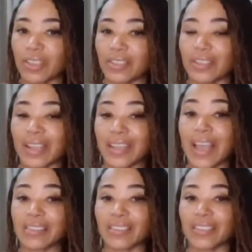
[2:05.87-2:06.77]
It's like
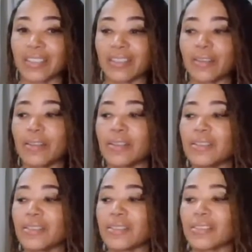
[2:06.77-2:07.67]
gasoline.
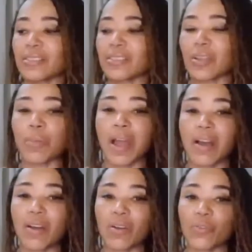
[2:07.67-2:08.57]

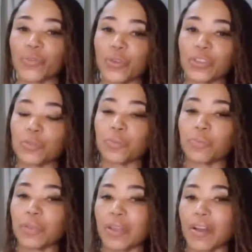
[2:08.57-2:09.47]
Somehow food has
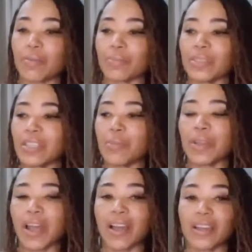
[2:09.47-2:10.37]
become
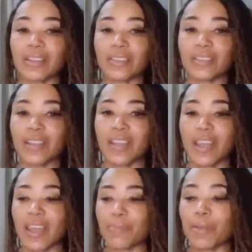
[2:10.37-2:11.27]
demonized,
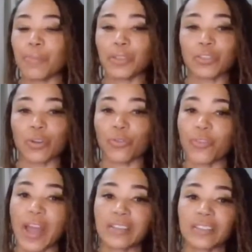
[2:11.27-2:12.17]
and people start
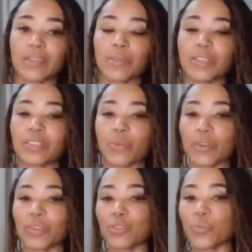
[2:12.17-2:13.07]
fasting because they
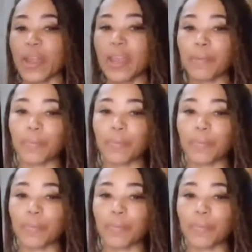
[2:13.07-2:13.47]
want to lose weight.